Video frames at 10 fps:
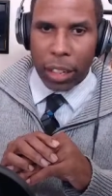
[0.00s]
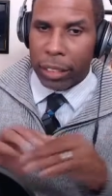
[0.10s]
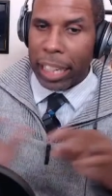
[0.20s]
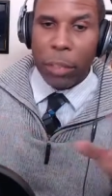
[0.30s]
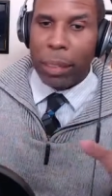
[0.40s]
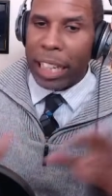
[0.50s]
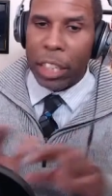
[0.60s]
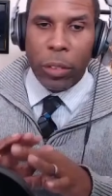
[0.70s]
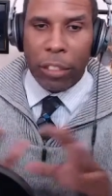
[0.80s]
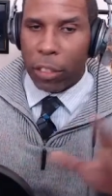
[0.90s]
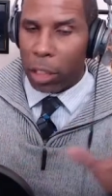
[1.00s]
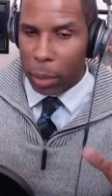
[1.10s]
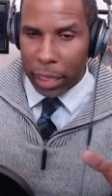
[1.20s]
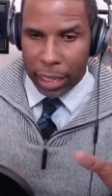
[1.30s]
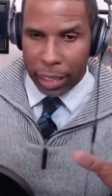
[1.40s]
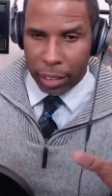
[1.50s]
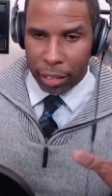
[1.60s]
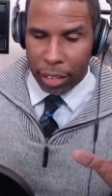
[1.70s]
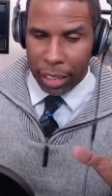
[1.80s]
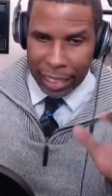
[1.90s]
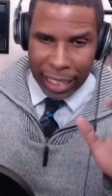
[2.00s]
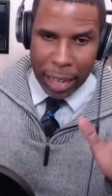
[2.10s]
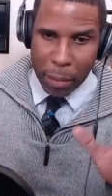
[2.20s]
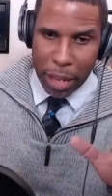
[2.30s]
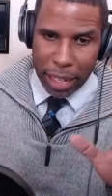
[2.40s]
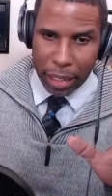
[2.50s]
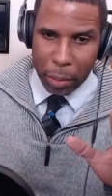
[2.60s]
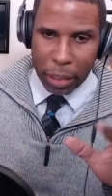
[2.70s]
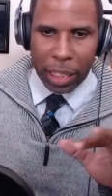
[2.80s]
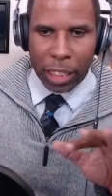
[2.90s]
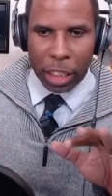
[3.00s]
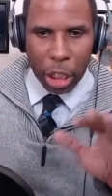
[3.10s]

They knew that from the beginning, and that's how they did it. Because the